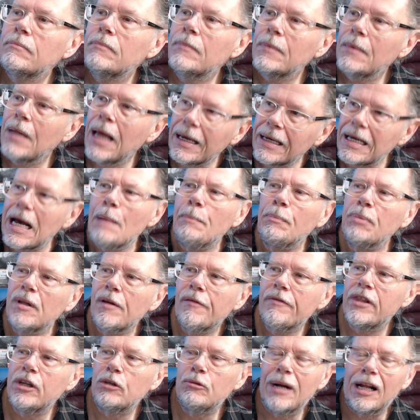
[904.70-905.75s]
a couple of
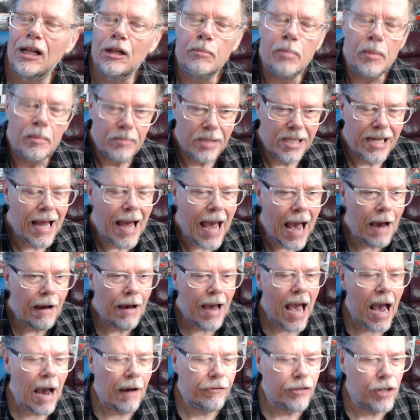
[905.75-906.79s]
their albums
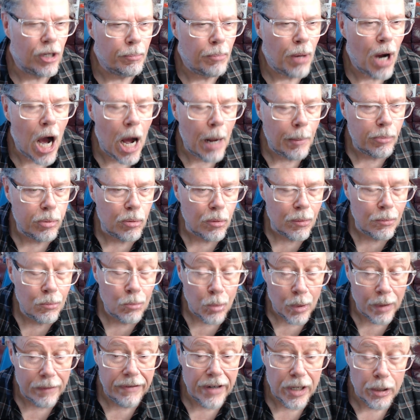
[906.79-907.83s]
after pop
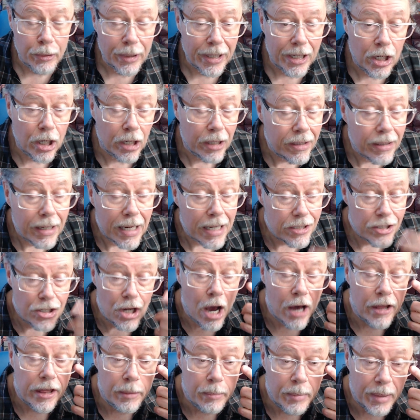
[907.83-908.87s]
were very good, and I saw
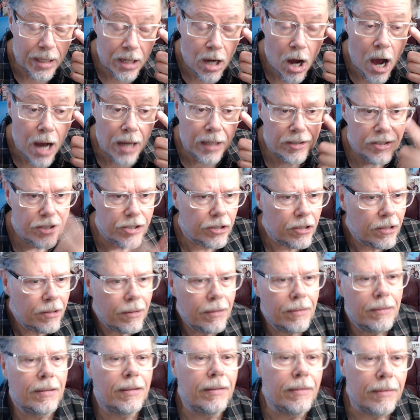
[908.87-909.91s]
them in concert,
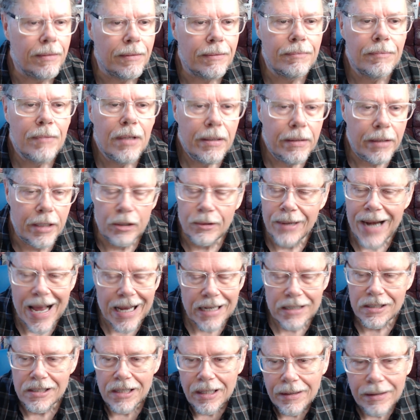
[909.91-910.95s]
and they were
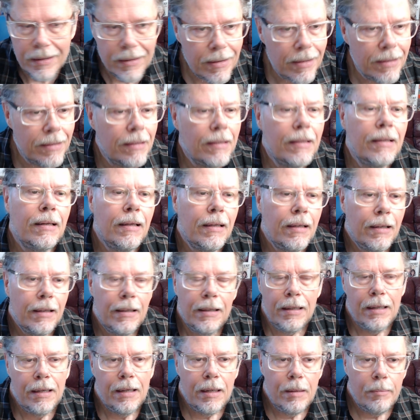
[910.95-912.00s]
excellent.
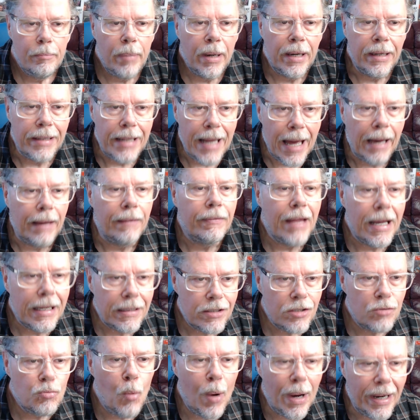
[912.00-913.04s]
But yeah, that's
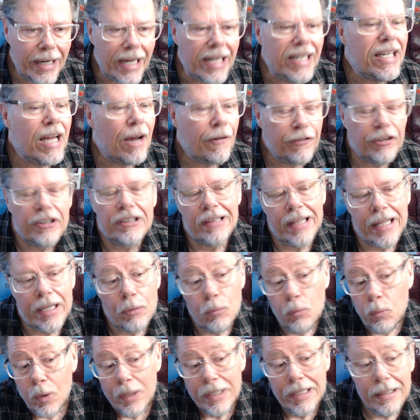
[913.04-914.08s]
one I definitely
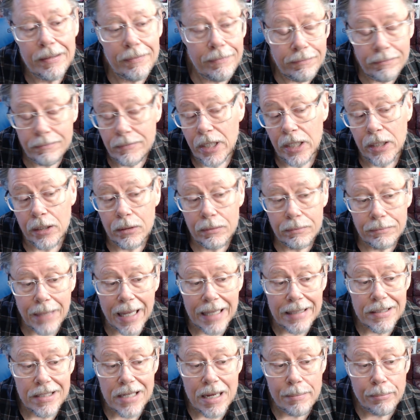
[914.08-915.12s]
would, at
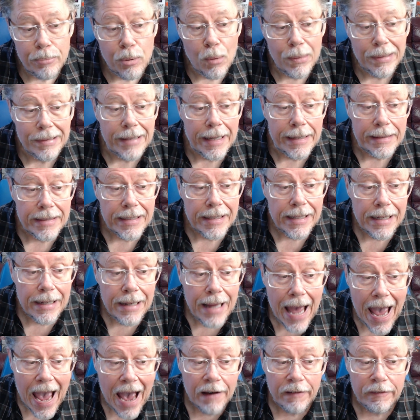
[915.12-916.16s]
some point like to
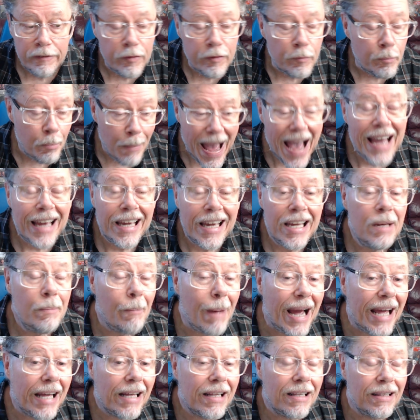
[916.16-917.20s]
have back in
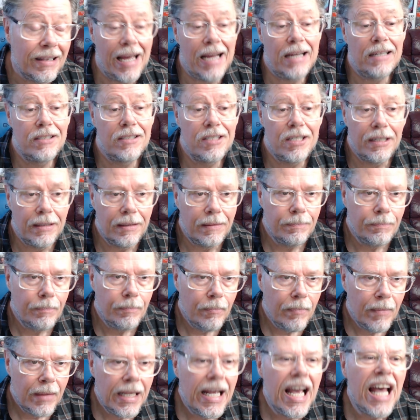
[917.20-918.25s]
my collection.
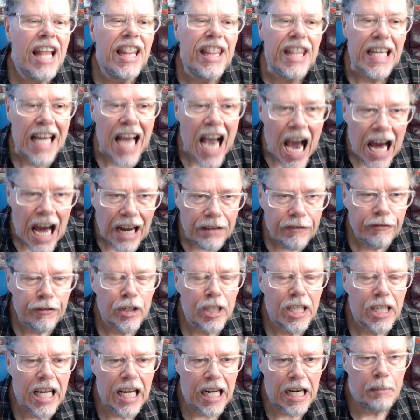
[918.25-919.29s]
The
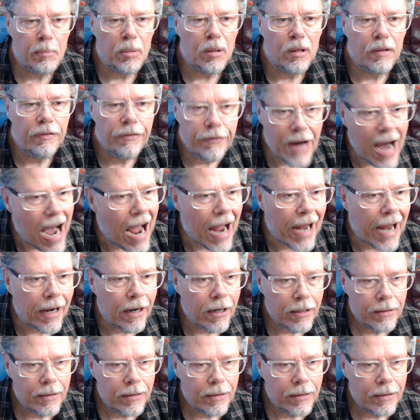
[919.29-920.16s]
Unforgettable Fire,